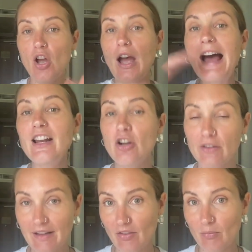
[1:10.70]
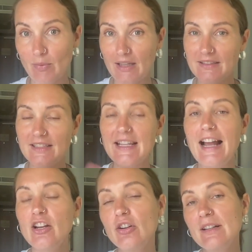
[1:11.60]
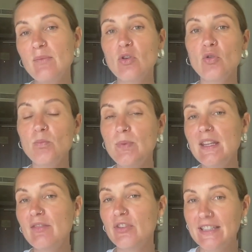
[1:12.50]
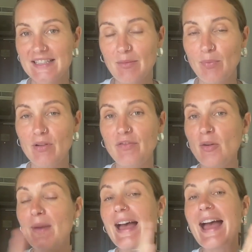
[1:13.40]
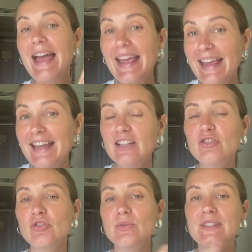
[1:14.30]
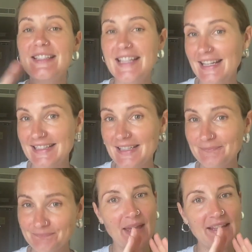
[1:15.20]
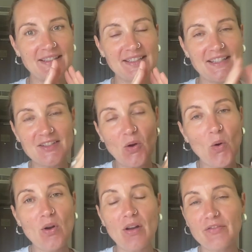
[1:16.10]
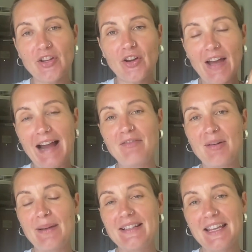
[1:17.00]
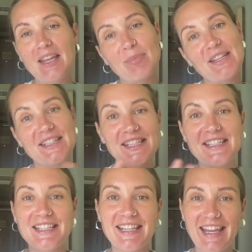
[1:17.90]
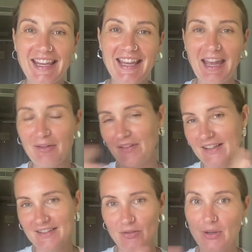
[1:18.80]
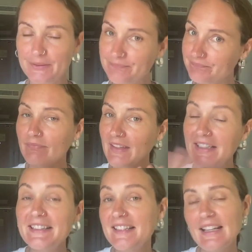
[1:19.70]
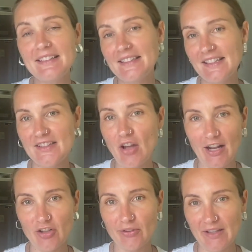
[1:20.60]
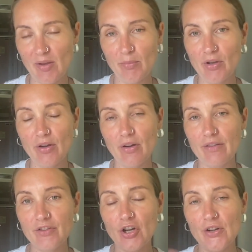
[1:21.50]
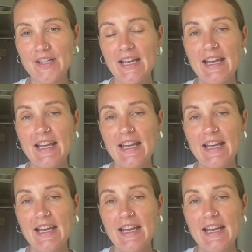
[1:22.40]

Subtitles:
algorithm, and this algorithm could be, for example, from A to Z. And this is all of the alphabet, A, B, C, D, E, F, and so on. Let's say that it is the algorithm of God.